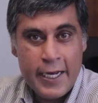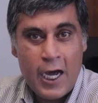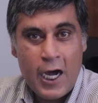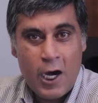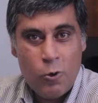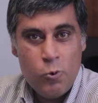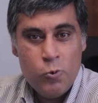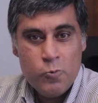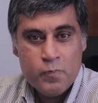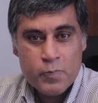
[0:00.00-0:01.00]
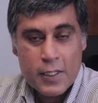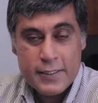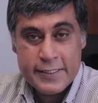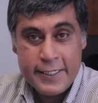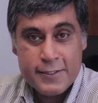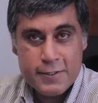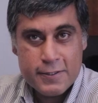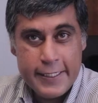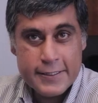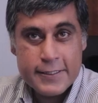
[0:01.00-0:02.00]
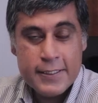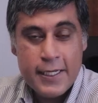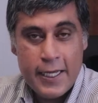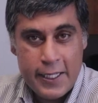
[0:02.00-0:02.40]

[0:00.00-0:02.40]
and how the center has